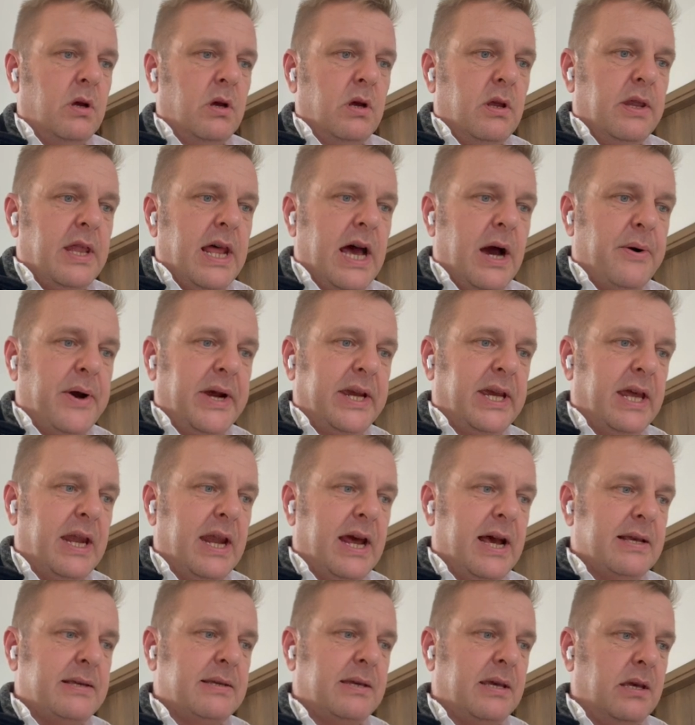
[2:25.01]
Now I can
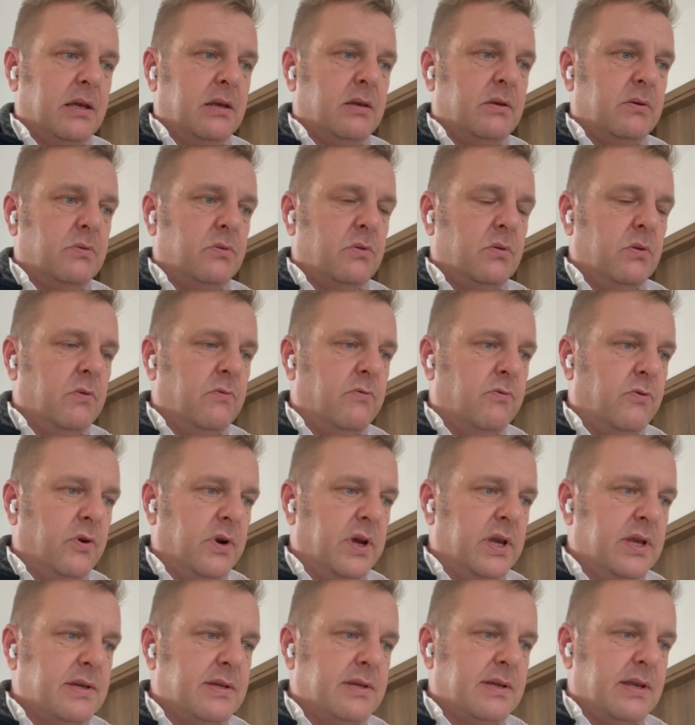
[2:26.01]
ask it to, for
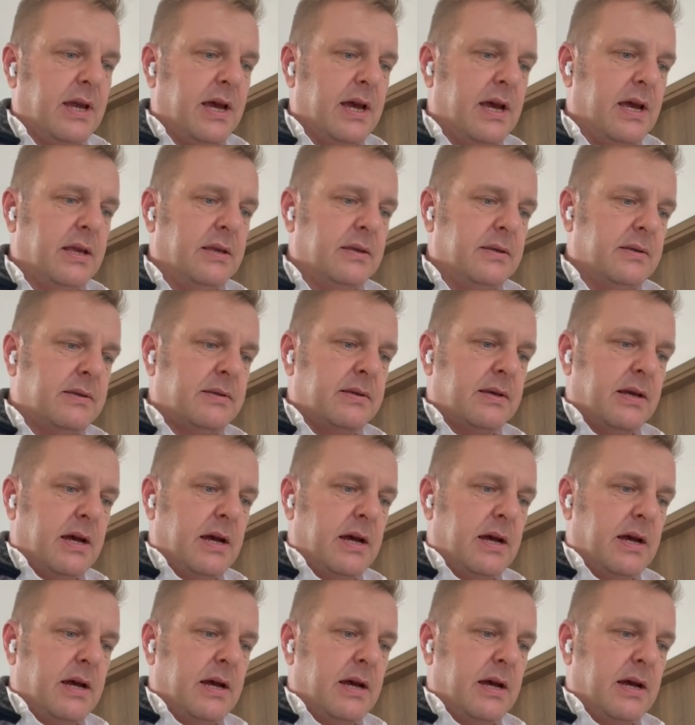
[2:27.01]
instance,